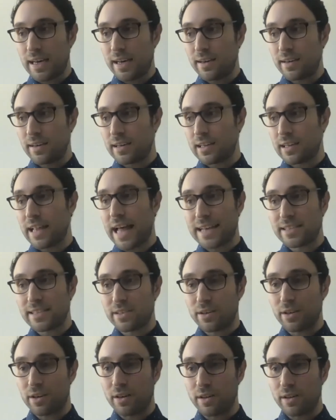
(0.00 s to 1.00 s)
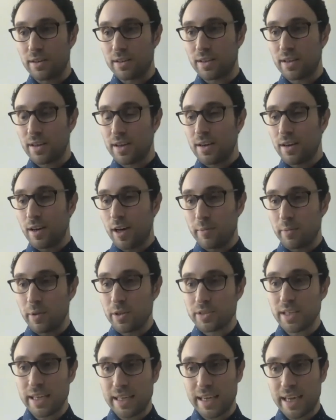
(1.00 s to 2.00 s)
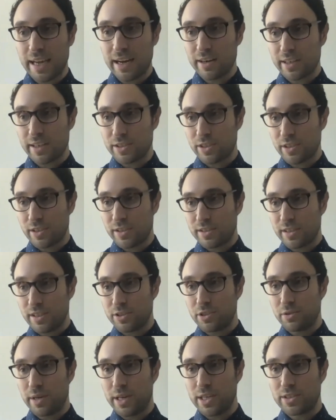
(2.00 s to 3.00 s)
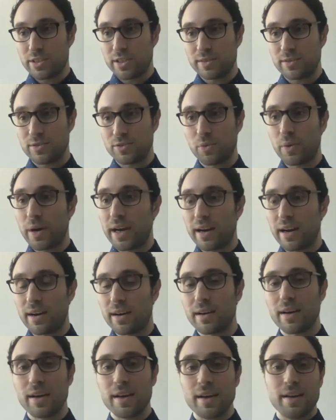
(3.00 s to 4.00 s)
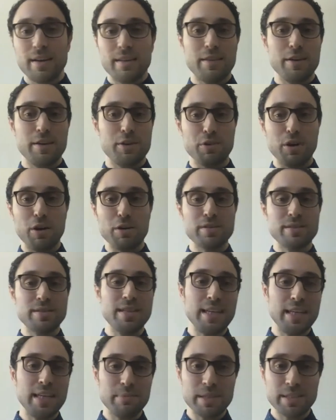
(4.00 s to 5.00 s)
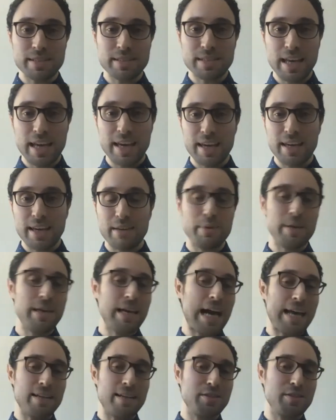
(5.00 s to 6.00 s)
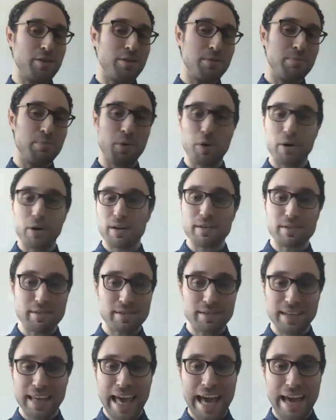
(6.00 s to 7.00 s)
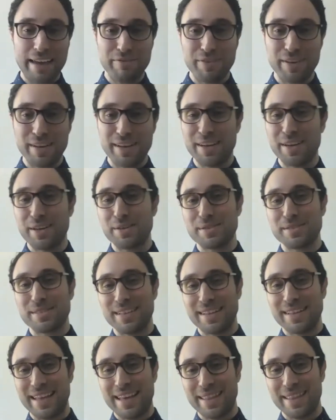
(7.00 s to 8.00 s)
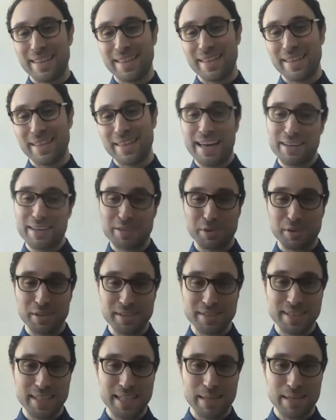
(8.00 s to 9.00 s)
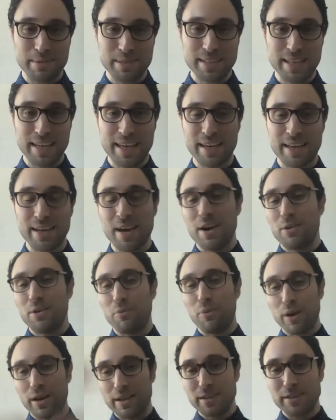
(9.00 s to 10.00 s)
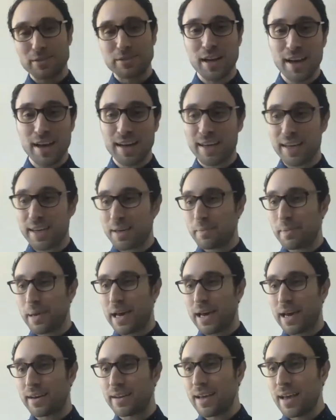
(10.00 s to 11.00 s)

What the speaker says: classical, almost like caricature situations where the growth team is saying, we got to do more cat videos. And then the editorial team is saying, what are you talking about?